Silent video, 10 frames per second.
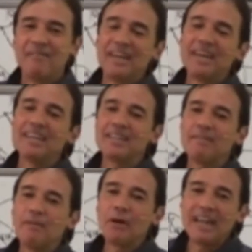Because
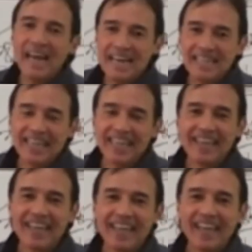if you're late,
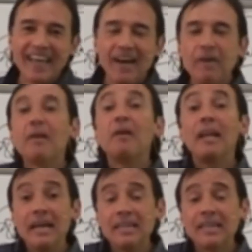they're
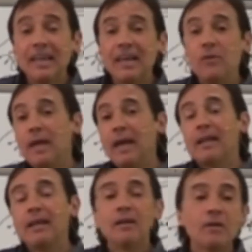late, and
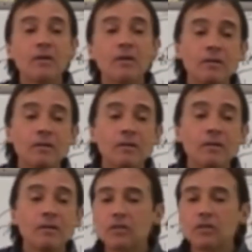he
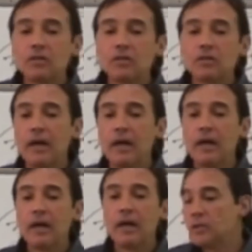gets there an hour later,
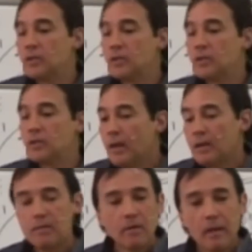and you say,
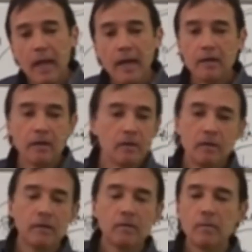you're late,
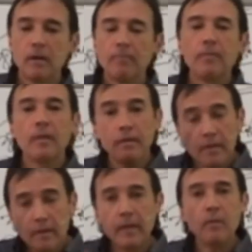and
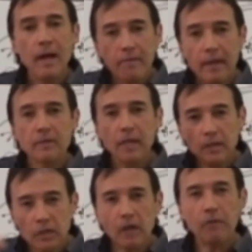they don't have
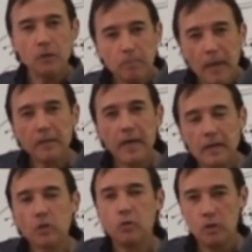that self-respect
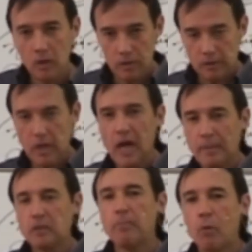yet to, the
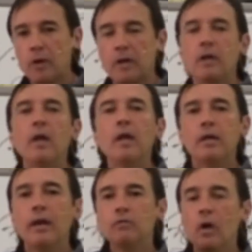time is important, and
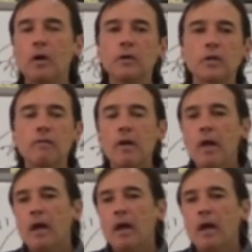you have to honor yourself.